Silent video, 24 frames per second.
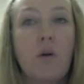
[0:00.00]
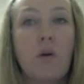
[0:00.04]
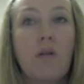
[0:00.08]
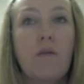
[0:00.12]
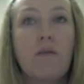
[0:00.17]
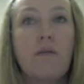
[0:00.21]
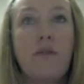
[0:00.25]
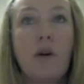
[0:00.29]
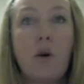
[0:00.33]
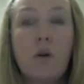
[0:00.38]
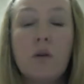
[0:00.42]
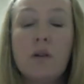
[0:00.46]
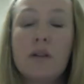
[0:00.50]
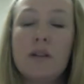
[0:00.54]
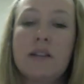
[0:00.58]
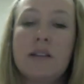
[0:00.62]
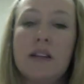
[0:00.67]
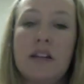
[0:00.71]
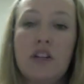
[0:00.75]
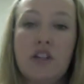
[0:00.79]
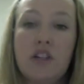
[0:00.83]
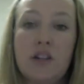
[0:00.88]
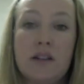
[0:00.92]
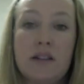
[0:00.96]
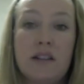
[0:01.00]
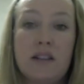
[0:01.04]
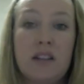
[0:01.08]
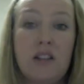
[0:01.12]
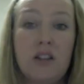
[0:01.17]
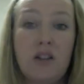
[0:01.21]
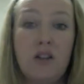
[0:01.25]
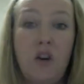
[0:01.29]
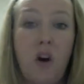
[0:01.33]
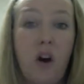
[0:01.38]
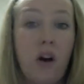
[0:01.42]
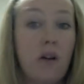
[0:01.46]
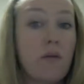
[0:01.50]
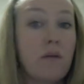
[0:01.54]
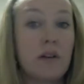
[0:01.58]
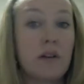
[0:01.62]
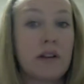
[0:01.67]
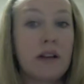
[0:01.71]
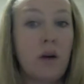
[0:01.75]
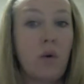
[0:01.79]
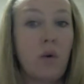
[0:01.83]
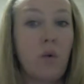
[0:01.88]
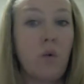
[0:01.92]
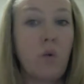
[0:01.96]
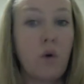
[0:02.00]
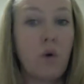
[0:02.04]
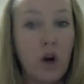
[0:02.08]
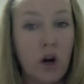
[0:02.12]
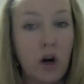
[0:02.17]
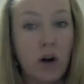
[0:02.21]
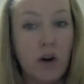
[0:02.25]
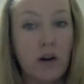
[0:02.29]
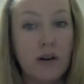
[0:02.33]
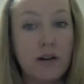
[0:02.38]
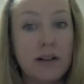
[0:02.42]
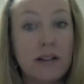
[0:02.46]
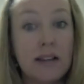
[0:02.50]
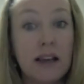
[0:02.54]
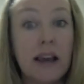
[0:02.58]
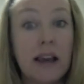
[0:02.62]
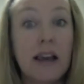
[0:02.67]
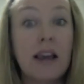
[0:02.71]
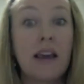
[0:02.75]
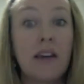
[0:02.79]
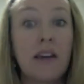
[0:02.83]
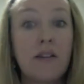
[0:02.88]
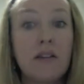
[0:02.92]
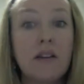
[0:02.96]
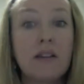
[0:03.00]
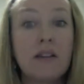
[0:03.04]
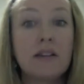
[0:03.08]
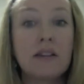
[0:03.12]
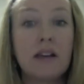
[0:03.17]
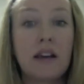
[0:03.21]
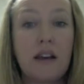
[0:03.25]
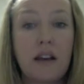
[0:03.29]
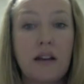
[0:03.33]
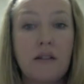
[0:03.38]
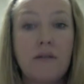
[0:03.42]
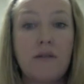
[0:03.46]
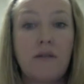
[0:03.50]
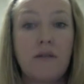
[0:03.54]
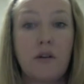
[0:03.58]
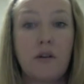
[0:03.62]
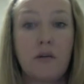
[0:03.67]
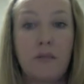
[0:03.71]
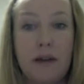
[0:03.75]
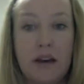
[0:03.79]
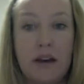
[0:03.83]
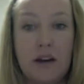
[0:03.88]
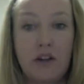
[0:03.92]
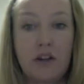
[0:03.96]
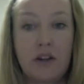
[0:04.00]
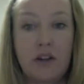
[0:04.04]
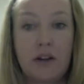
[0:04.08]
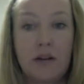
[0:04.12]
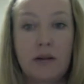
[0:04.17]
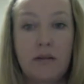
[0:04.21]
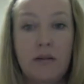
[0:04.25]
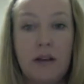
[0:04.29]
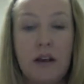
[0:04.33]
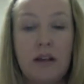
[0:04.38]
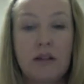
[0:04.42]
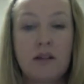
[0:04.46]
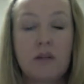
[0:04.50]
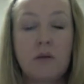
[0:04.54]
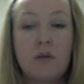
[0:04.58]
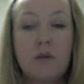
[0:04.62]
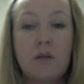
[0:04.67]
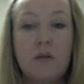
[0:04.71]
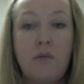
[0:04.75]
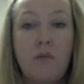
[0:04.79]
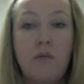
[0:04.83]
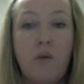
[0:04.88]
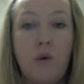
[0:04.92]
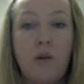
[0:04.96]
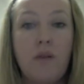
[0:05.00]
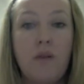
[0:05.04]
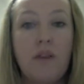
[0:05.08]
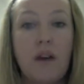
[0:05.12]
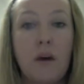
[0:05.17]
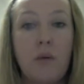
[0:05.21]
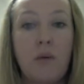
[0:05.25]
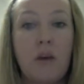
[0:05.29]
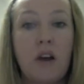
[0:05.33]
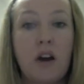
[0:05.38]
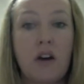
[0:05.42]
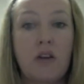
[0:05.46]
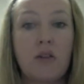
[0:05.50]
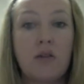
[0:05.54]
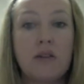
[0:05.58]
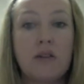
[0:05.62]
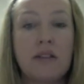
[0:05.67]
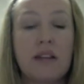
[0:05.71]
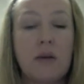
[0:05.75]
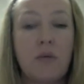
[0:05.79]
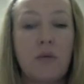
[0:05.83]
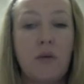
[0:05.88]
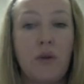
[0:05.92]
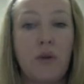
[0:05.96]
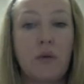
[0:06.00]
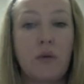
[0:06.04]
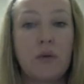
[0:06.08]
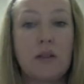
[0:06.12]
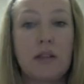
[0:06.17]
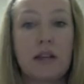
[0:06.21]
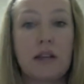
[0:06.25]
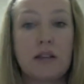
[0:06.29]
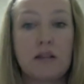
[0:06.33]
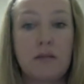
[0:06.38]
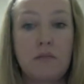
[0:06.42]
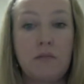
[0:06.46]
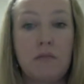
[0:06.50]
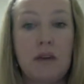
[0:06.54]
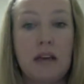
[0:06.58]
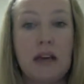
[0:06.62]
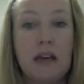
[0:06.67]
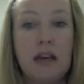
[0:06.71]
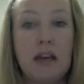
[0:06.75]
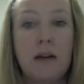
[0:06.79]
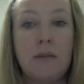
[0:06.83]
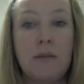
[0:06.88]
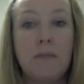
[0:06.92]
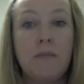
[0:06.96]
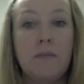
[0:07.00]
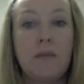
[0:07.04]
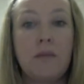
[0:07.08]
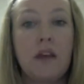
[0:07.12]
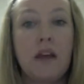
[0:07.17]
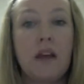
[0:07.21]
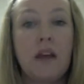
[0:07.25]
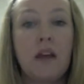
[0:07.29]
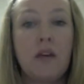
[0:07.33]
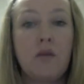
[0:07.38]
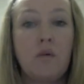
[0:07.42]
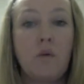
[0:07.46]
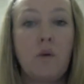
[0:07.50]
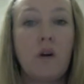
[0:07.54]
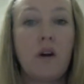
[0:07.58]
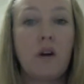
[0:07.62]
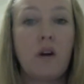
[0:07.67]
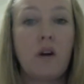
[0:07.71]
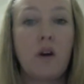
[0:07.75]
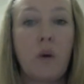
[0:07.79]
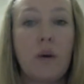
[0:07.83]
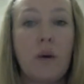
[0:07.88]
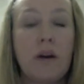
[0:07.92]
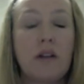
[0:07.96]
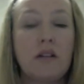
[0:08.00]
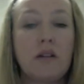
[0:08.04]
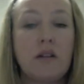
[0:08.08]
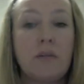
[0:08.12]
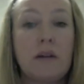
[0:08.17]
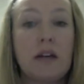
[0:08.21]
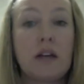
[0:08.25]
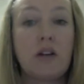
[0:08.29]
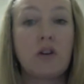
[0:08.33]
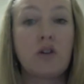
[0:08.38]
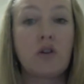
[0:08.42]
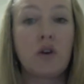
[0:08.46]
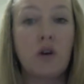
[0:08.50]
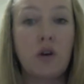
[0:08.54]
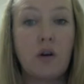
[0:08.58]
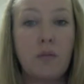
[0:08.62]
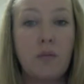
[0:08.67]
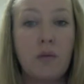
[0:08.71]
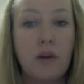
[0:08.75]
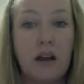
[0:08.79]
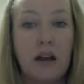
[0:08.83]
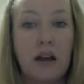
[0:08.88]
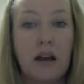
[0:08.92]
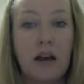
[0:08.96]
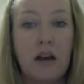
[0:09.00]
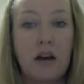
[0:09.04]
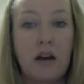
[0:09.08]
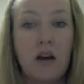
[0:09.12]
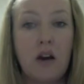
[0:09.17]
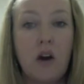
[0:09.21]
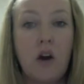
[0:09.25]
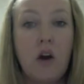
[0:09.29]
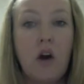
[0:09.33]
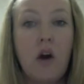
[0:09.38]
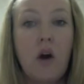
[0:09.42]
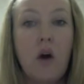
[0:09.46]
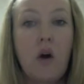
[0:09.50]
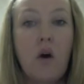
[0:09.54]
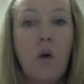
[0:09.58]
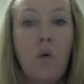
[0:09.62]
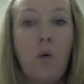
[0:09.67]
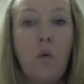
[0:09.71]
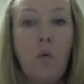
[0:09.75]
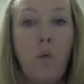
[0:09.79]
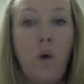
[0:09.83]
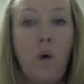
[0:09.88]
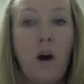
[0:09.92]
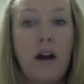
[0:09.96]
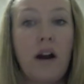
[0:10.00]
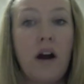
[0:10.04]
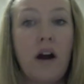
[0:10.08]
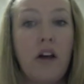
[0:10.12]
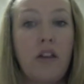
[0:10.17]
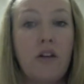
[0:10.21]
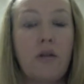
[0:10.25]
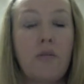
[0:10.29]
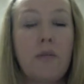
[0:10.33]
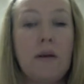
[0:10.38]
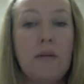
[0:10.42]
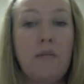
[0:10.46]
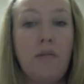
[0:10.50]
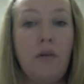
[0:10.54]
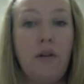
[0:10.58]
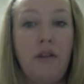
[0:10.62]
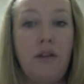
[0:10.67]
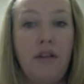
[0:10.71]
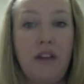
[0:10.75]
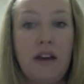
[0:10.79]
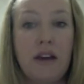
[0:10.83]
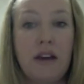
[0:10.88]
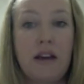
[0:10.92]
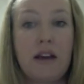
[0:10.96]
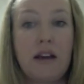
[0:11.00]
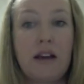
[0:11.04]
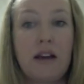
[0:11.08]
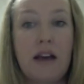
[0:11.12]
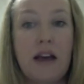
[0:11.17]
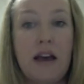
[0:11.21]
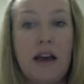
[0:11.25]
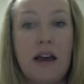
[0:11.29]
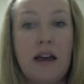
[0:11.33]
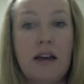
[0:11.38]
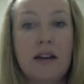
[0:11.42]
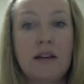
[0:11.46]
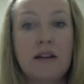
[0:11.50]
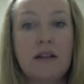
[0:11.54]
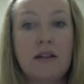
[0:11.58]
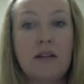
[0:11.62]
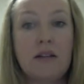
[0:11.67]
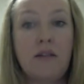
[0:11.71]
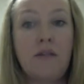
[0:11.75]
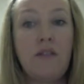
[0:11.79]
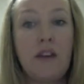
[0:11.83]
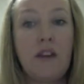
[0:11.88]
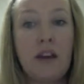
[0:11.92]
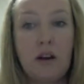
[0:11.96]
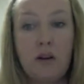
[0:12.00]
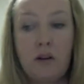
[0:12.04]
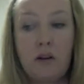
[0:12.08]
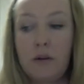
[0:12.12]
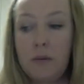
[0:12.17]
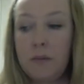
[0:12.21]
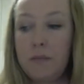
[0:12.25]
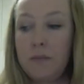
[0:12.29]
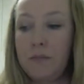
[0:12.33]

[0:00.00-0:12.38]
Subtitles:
vocalizations that aren't really words, that give us information. And so it's important that we understand what those things mean if we're going to be interpreting what other people think and feel.